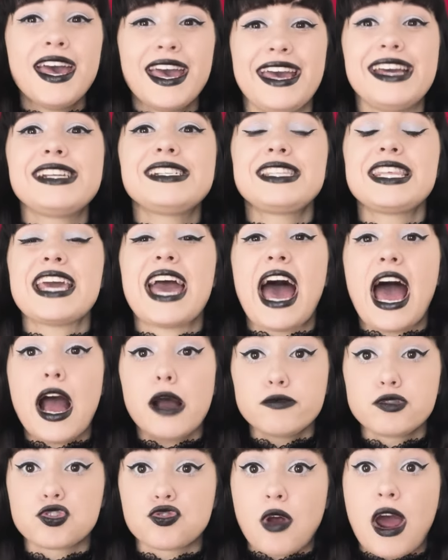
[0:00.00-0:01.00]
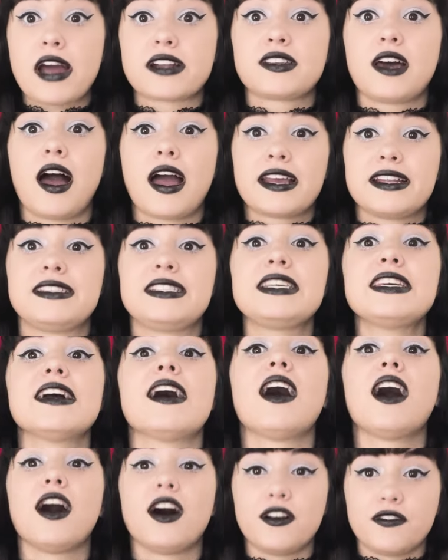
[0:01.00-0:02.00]
It is the abstract idea
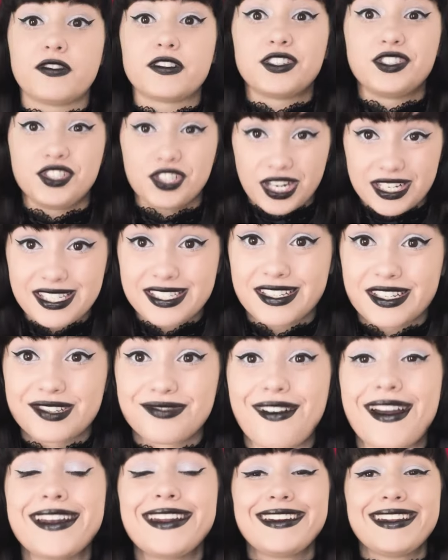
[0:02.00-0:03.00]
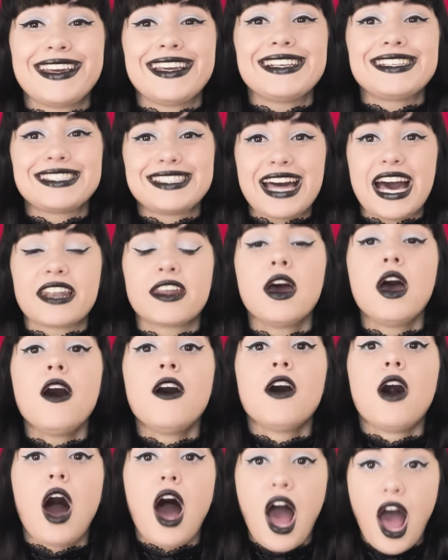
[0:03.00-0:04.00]
of justice, right? It is that
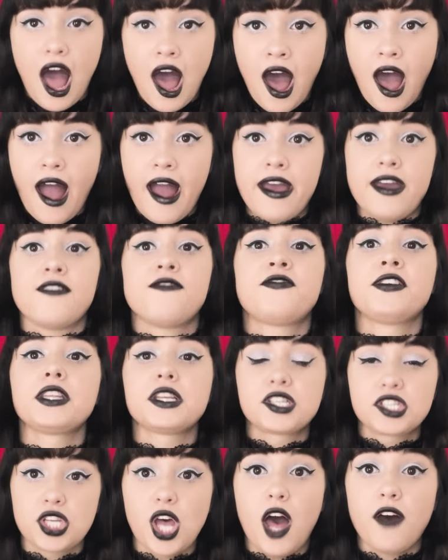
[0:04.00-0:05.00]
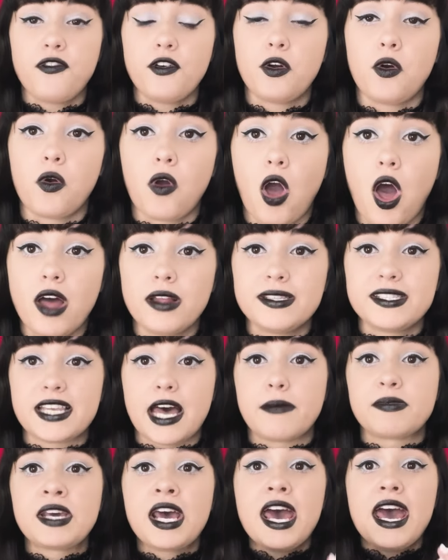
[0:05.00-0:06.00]
high philosophical
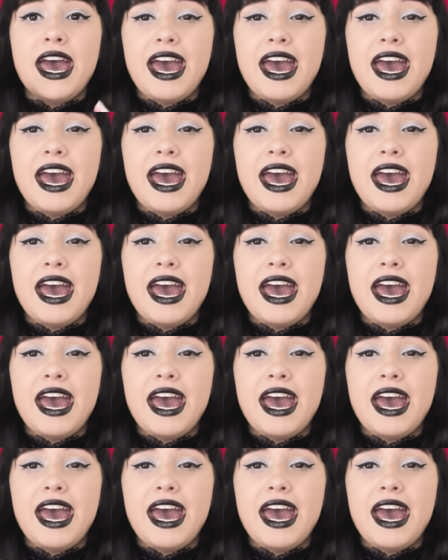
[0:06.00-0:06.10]
concept.